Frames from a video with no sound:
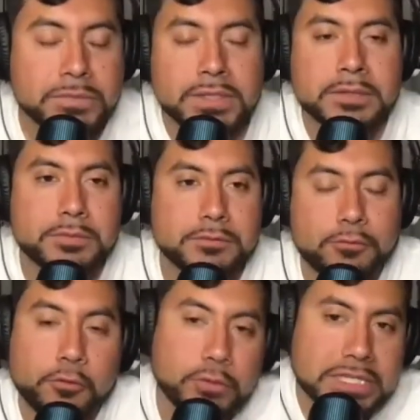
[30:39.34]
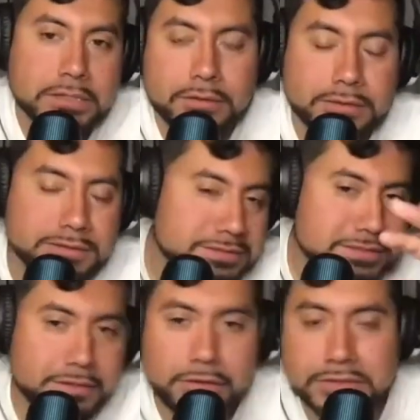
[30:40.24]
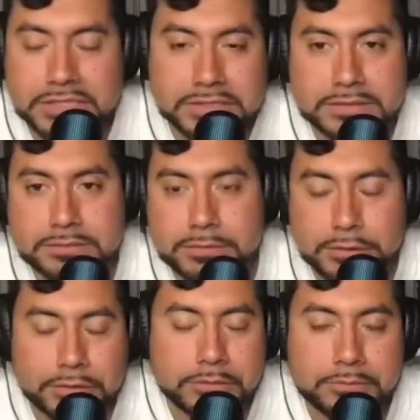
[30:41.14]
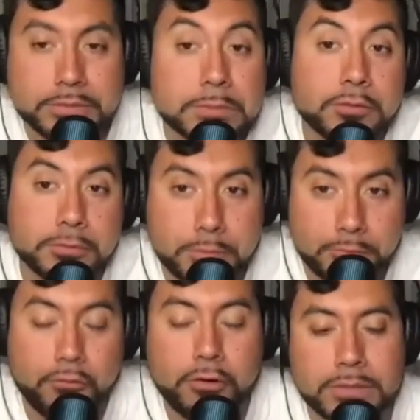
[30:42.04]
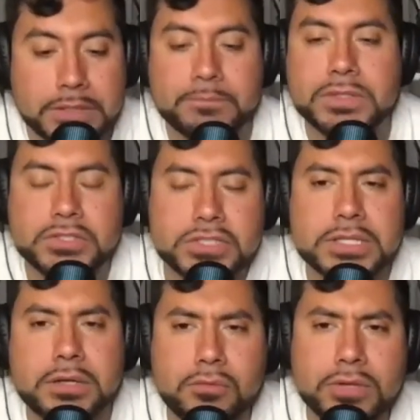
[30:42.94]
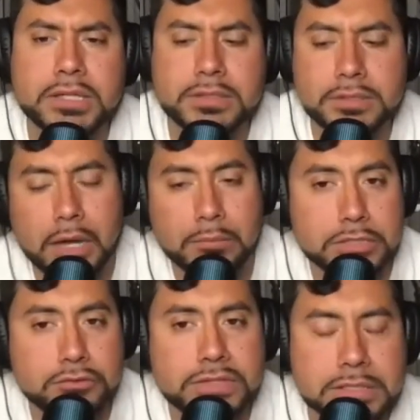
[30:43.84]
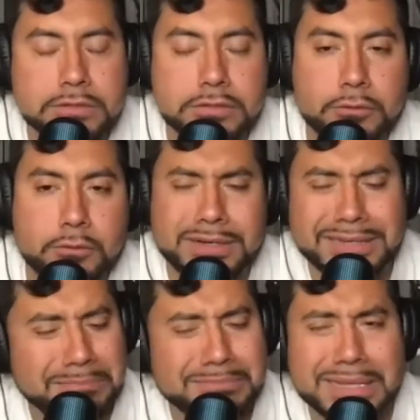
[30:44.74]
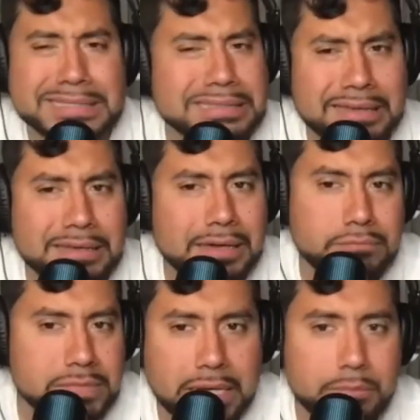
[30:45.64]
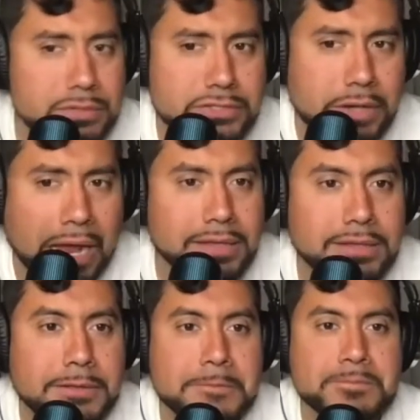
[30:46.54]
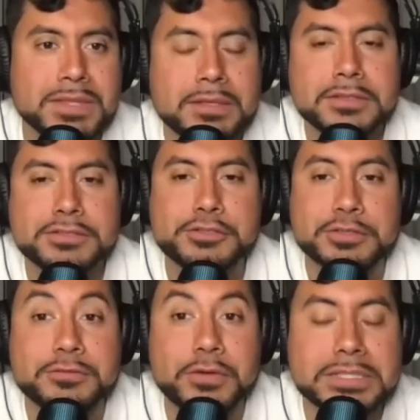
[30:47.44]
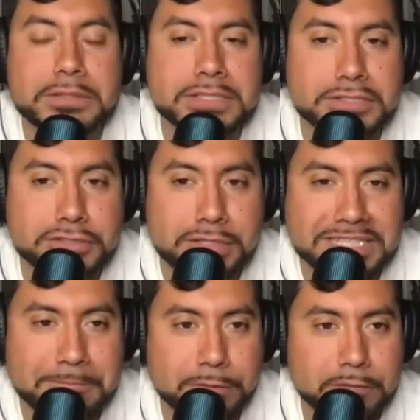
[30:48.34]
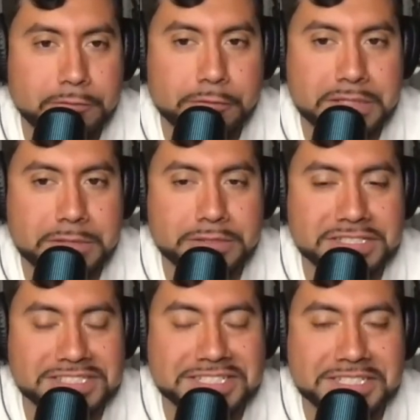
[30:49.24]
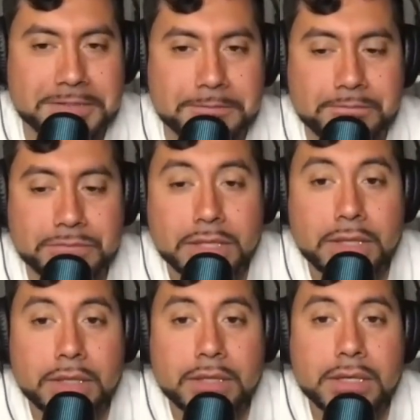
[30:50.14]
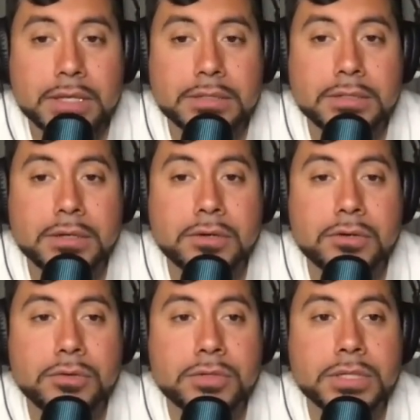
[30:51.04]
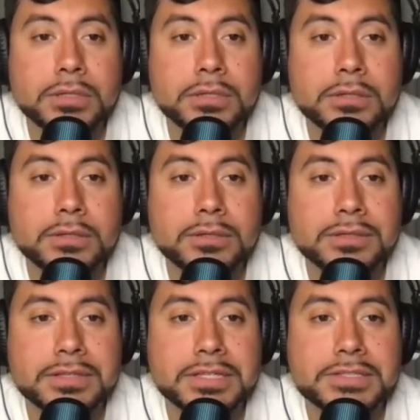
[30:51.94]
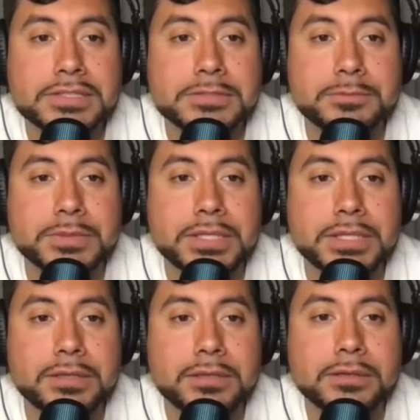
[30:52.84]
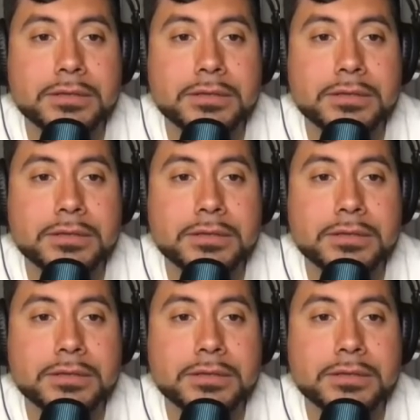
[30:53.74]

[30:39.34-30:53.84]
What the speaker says: before we get on all these people performing. And she's like, okay, I mean, you think it's gonna work? I'm like, yeah, I mean, I'm gonna try it. So it's funny because the song they picked for me was hello, it's me.